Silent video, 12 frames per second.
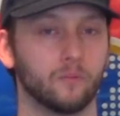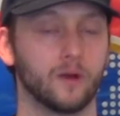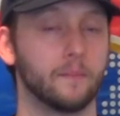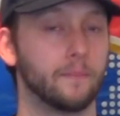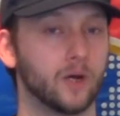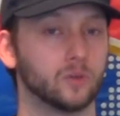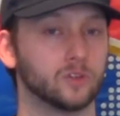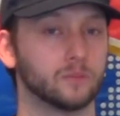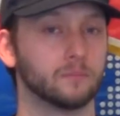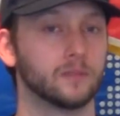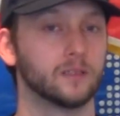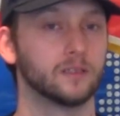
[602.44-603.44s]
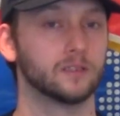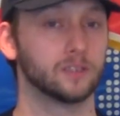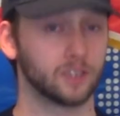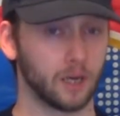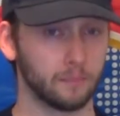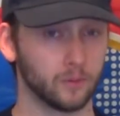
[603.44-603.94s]
where Belgium
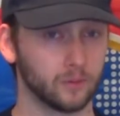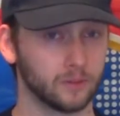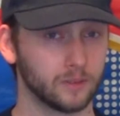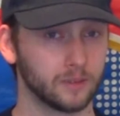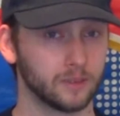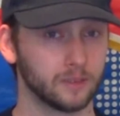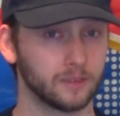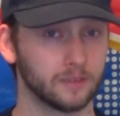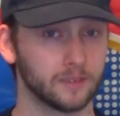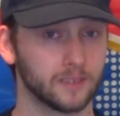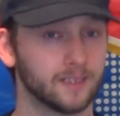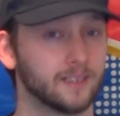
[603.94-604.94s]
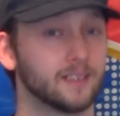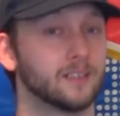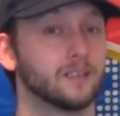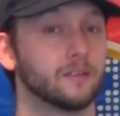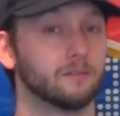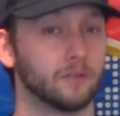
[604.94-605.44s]
stumble?
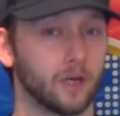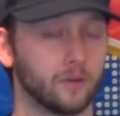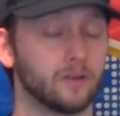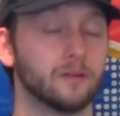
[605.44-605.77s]
No,